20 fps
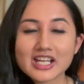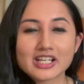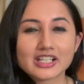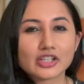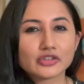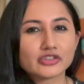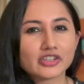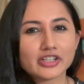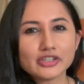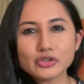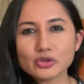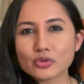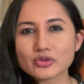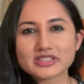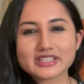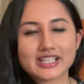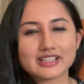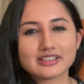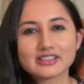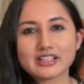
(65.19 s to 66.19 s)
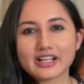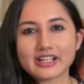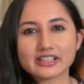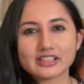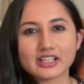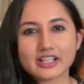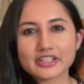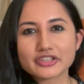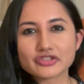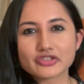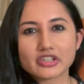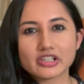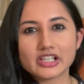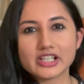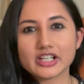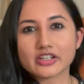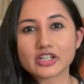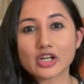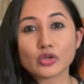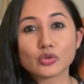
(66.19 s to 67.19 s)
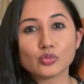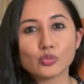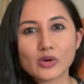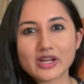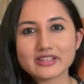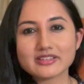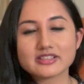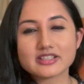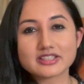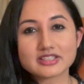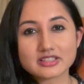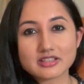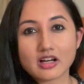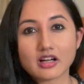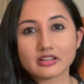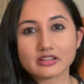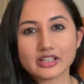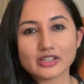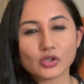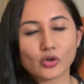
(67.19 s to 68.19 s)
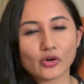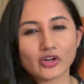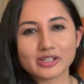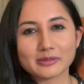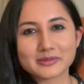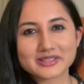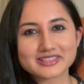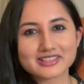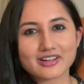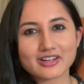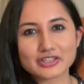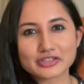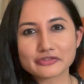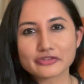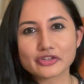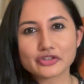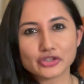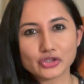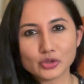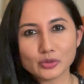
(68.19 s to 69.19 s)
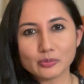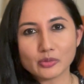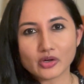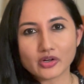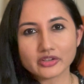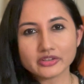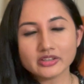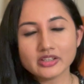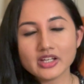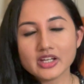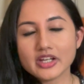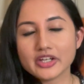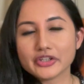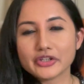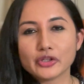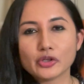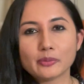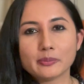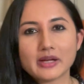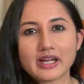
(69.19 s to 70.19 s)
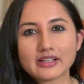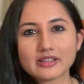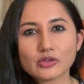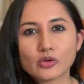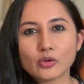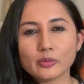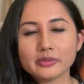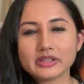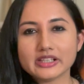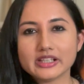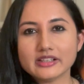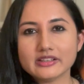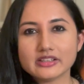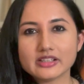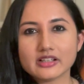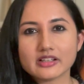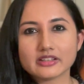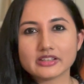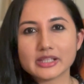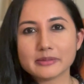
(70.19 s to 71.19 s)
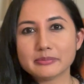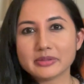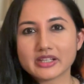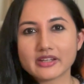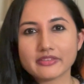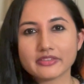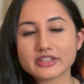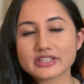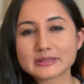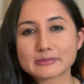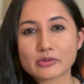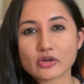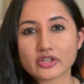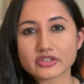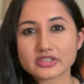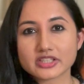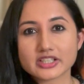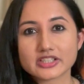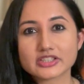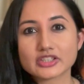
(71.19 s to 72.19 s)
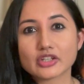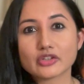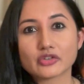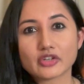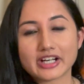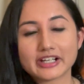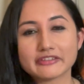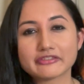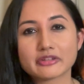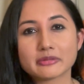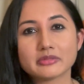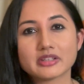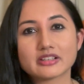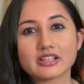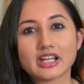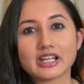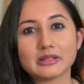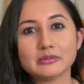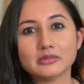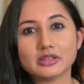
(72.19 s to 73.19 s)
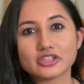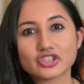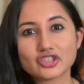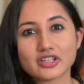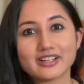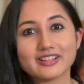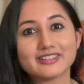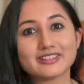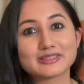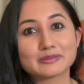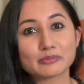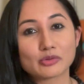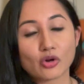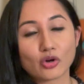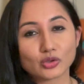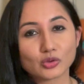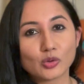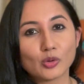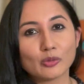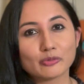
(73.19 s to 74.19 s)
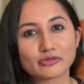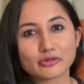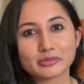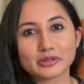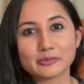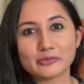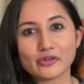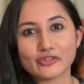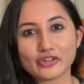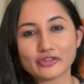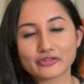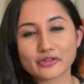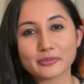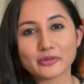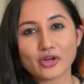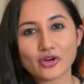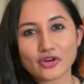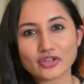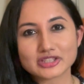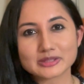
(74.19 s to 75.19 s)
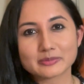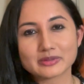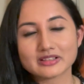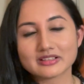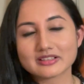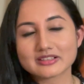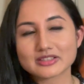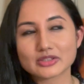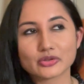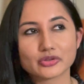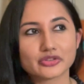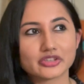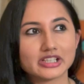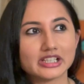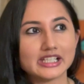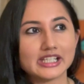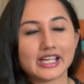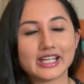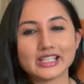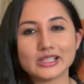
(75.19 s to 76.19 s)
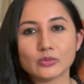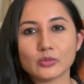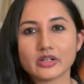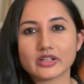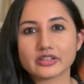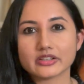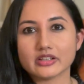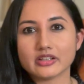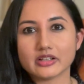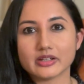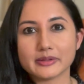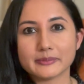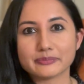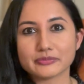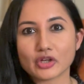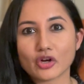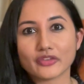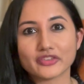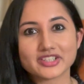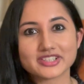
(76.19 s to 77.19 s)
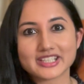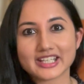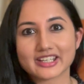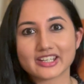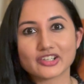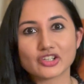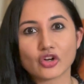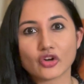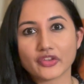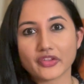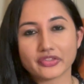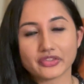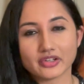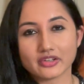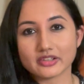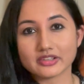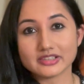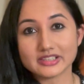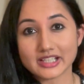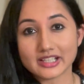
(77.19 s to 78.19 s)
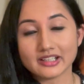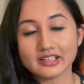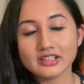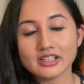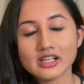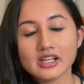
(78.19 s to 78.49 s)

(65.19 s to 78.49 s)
Now there are no set guidelines really around when to start an oil massage for a newborn. You know, back home in India, they begin this process right from the time a child is brought home from the hospital, so really anywhere on the second or the third day.